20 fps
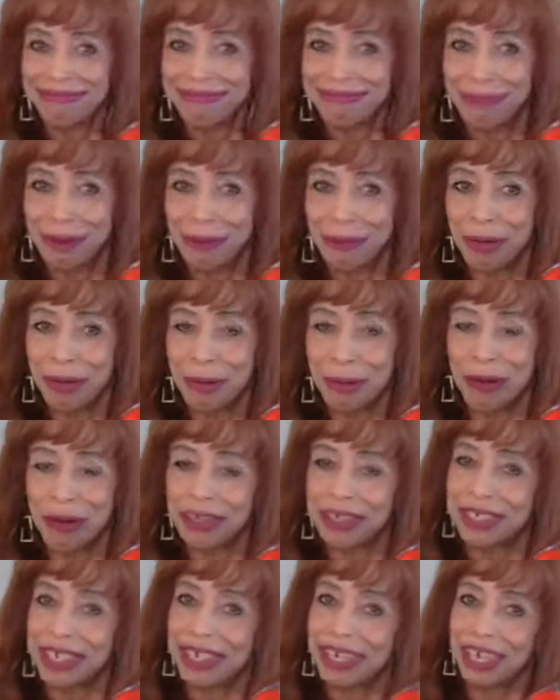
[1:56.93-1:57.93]
what we're
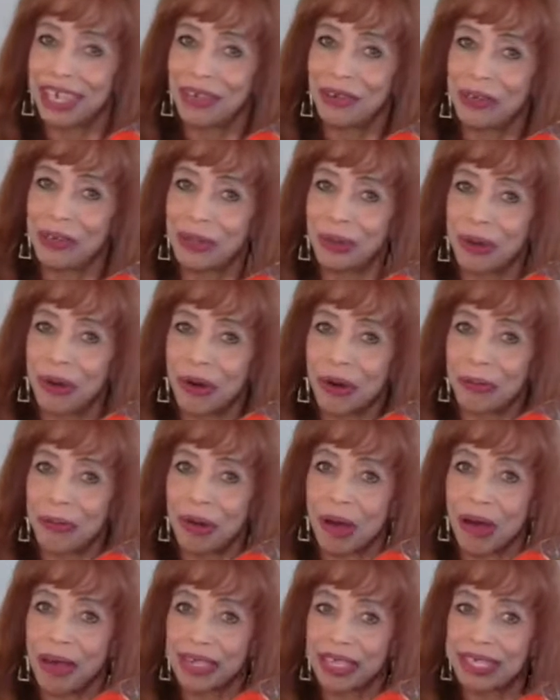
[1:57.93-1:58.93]
partaking into our
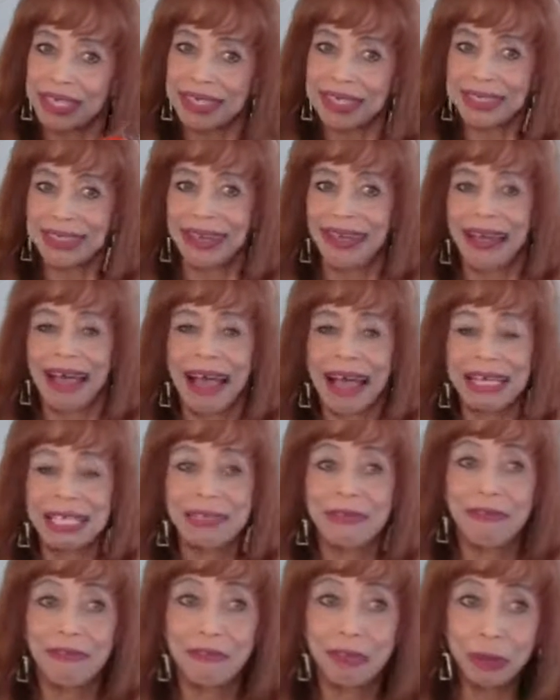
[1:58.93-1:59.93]
bodies as
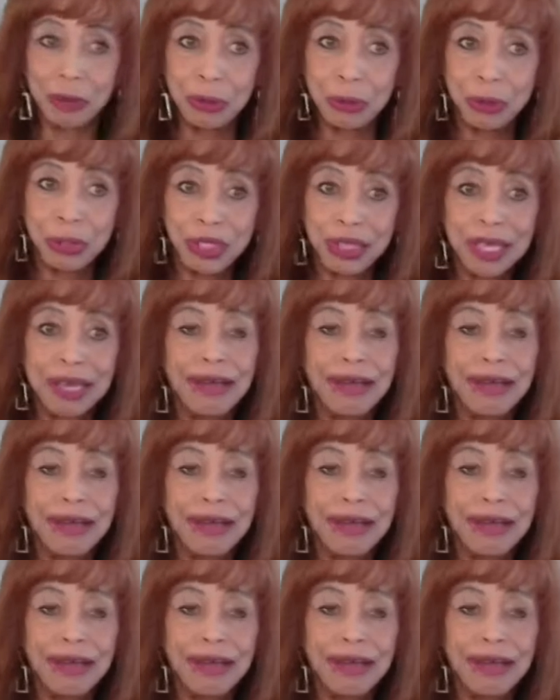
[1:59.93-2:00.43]
food,